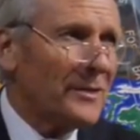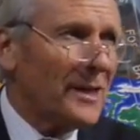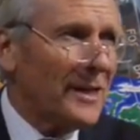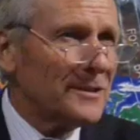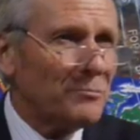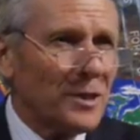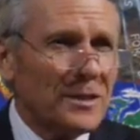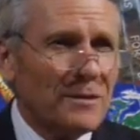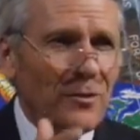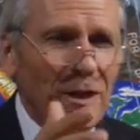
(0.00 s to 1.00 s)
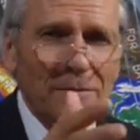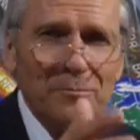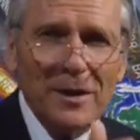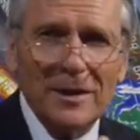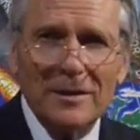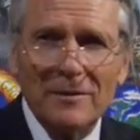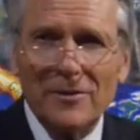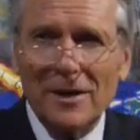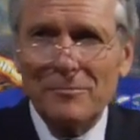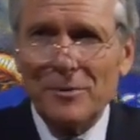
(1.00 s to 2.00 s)
that has been developing and
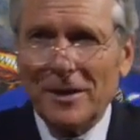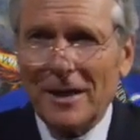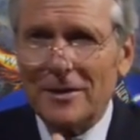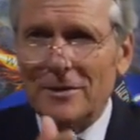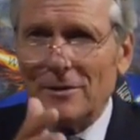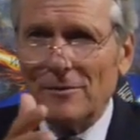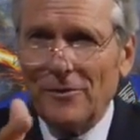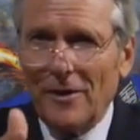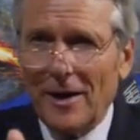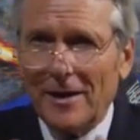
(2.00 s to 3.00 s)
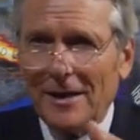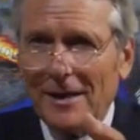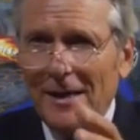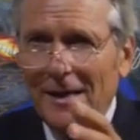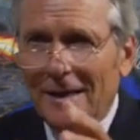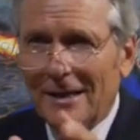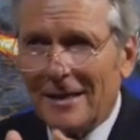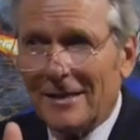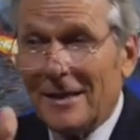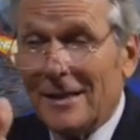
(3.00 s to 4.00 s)
developing until finally
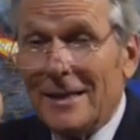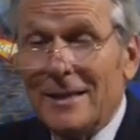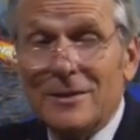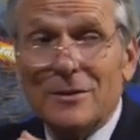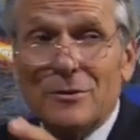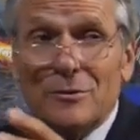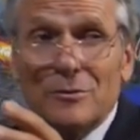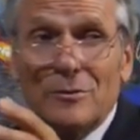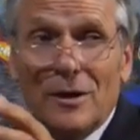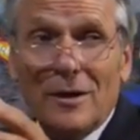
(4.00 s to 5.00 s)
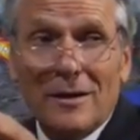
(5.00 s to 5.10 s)
it leads to